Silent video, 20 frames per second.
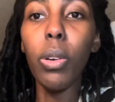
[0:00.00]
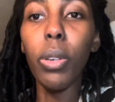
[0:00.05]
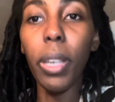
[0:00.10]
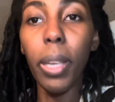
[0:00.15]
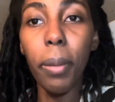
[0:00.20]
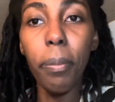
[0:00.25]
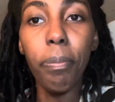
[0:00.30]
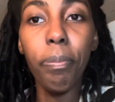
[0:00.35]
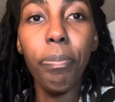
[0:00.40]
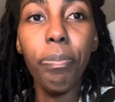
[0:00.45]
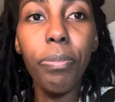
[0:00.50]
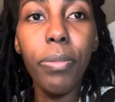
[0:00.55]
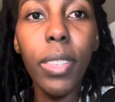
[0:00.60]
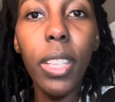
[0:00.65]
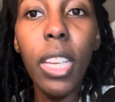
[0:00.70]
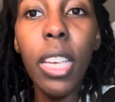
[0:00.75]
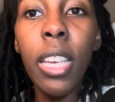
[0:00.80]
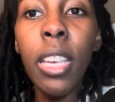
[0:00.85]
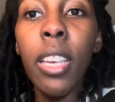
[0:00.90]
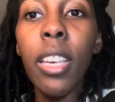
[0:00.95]
okay
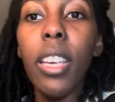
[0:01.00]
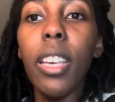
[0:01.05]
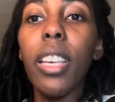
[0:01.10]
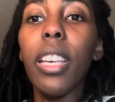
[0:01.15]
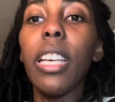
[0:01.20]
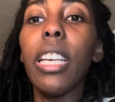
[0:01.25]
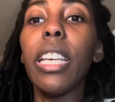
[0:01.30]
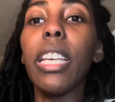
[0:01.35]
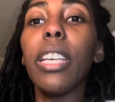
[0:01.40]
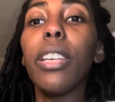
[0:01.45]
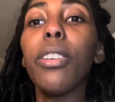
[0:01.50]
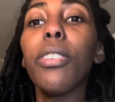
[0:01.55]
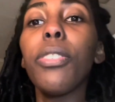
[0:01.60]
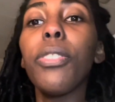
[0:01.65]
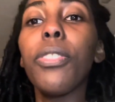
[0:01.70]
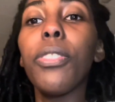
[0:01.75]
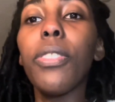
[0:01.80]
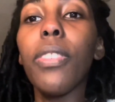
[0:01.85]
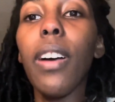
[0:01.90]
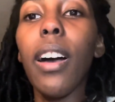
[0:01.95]
if
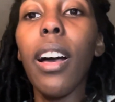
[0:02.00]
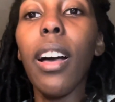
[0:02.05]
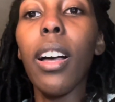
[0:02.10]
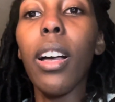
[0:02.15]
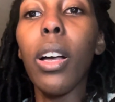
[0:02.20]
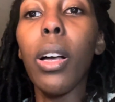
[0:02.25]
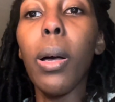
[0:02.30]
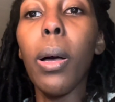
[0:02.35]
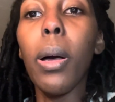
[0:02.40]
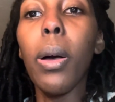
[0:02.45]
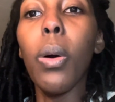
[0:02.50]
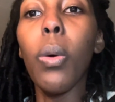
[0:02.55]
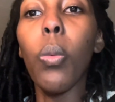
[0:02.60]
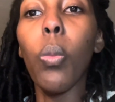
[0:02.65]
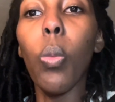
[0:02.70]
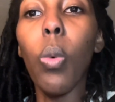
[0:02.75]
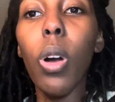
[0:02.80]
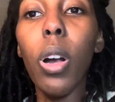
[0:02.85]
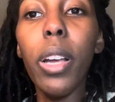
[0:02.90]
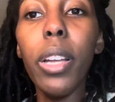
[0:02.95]

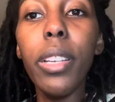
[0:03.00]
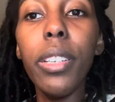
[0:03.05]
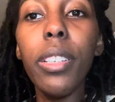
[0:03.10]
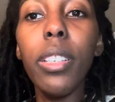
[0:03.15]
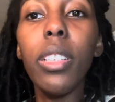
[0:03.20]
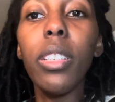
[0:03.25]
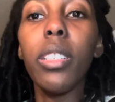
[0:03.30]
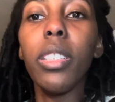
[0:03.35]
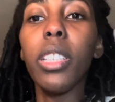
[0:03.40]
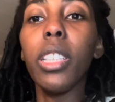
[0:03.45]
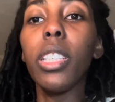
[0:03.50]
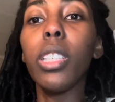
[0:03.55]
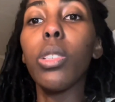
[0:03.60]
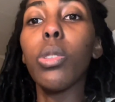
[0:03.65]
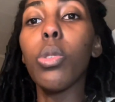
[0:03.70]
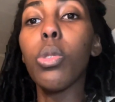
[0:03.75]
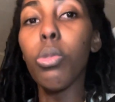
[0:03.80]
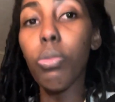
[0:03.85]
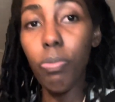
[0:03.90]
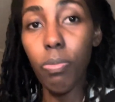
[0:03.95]
1
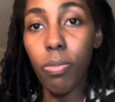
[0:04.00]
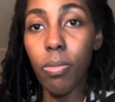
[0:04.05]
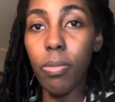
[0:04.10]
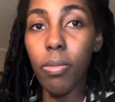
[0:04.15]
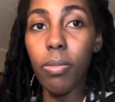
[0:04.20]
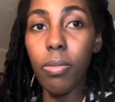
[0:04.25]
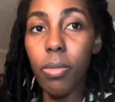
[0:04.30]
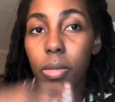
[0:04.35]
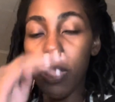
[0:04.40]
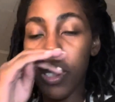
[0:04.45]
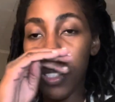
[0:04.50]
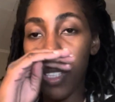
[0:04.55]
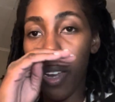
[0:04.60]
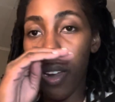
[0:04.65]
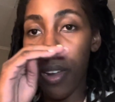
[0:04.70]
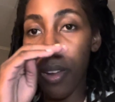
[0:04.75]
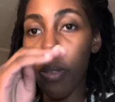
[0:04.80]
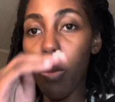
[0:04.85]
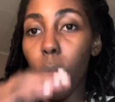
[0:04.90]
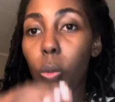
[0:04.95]
equal
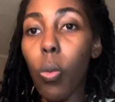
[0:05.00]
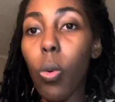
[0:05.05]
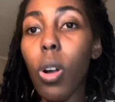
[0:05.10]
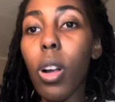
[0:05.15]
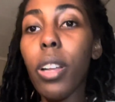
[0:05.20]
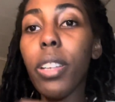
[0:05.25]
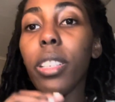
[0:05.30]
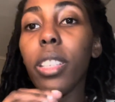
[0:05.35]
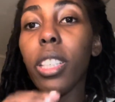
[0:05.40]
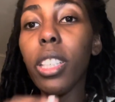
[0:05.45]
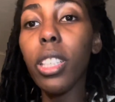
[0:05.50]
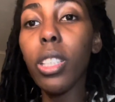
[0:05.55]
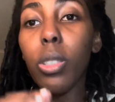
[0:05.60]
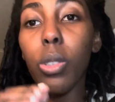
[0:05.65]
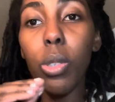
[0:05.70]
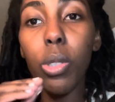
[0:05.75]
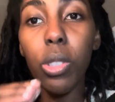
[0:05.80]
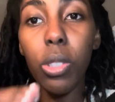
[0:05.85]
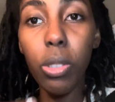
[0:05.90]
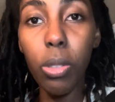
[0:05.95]
sorry 1
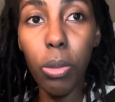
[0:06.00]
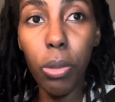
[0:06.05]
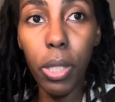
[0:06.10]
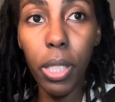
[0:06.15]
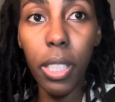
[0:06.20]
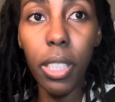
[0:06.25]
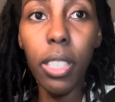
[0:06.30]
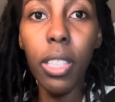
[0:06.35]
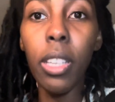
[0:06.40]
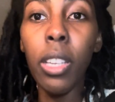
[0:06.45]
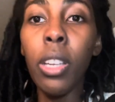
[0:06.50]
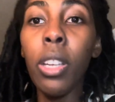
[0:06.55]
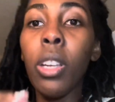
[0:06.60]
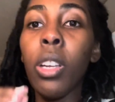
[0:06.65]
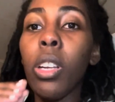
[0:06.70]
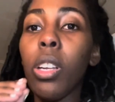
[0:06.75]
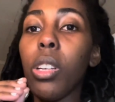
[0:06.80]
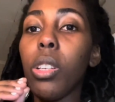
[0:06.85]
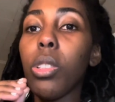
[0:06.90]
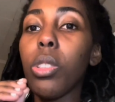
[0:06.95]
equals 3
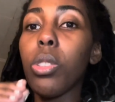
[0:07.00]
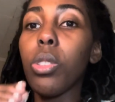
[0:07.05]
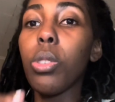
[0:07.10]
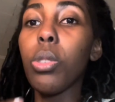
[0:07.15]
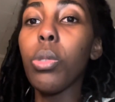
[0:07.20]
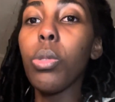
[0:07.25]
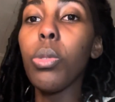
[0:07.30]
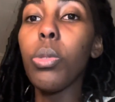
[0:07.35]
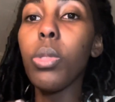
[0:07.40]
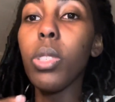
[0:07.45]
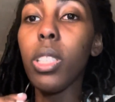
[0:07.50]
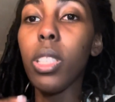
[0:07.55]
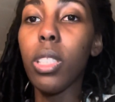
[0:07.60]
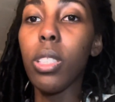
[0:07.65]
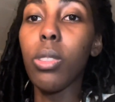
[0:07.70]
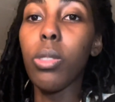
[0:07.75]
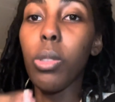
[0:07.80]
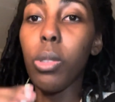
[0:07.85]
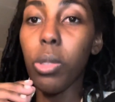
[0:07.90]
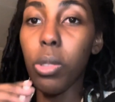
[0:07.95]
2
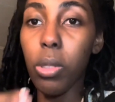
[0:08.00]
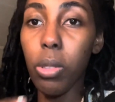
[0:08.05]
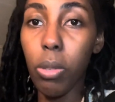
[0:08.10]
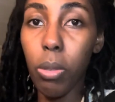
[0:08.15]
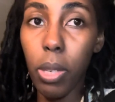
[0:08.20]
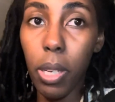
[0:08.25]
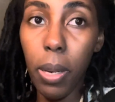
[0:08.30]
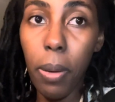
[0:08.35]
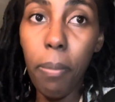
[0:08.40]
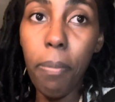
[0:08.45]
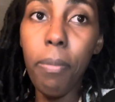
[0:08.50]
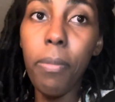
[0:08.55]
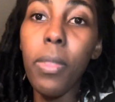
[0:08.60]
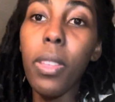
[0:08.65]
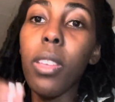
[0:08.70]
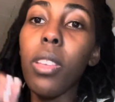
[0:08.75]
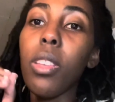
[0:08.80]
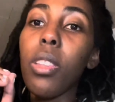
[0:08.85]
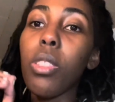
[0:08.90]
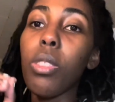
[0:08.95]
equals 3
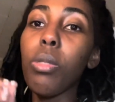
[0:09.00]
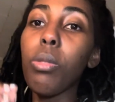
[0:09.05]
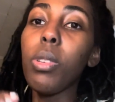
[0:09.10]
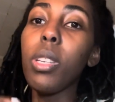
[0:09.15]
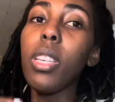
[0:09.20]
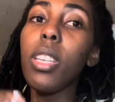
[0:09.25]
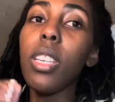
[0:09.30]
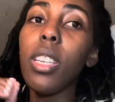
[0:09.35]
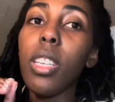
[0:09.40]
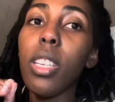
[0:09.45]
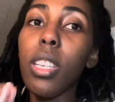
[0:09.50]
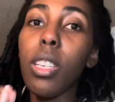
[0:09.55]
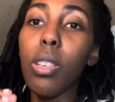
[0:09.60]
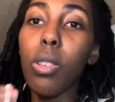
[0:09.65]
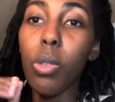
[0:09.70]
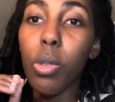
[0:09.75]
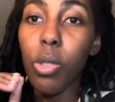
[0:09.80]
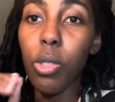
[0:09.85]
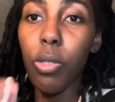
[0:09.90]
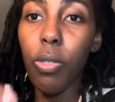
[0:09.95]
3
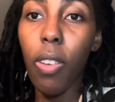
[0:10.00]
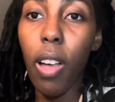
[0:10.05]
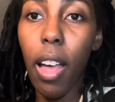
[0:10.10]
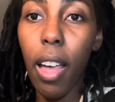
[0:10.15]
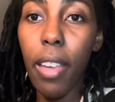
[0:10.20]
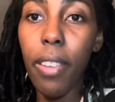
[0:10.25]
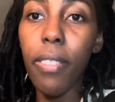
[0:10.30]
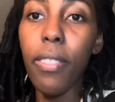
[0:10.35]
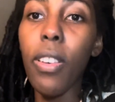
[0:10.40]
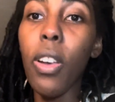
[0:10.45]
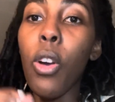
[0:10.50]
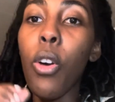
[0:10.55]
equals 5